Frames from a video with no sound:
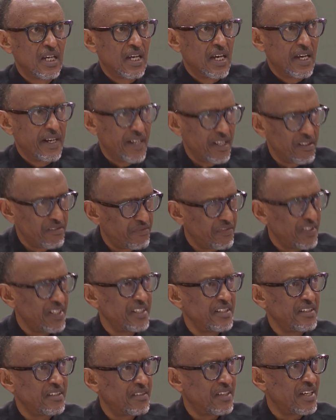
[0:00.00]
And I
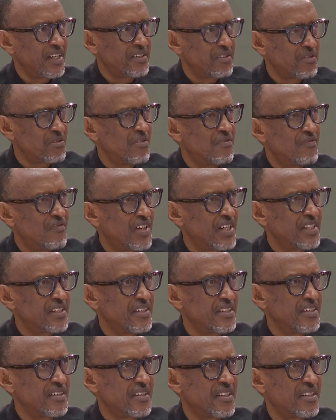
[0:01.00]
find that
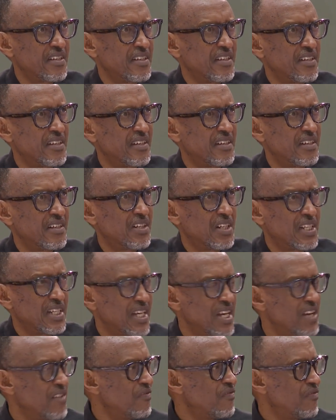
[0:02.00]
convergence
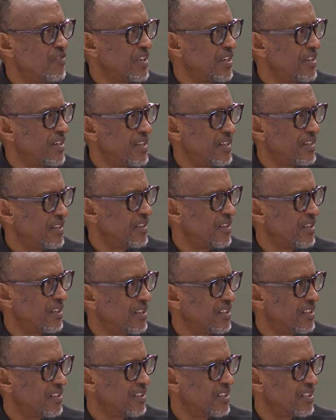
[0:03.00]
every day,
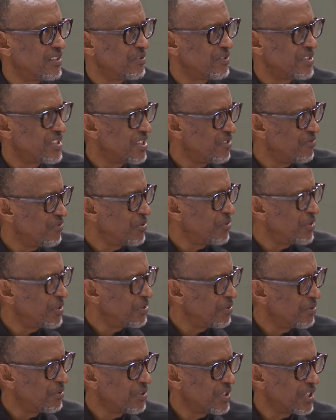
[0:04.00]
whichever way
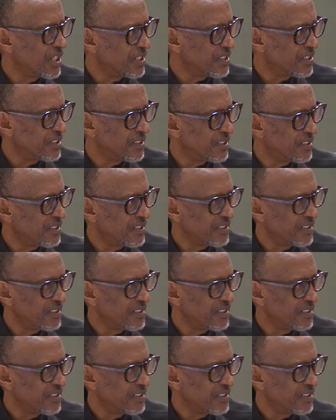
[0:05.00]
you look at it.